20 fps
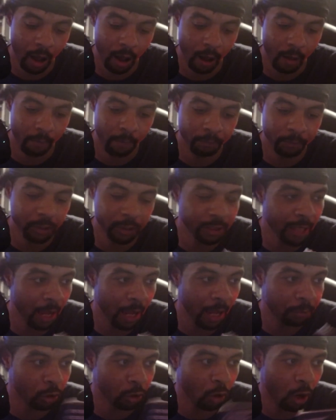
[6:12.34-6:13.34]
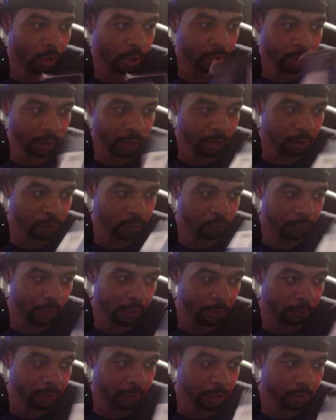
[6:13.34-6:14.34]
This capture card is
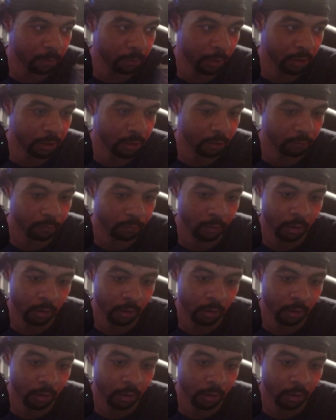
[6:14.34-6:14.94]
very expensive.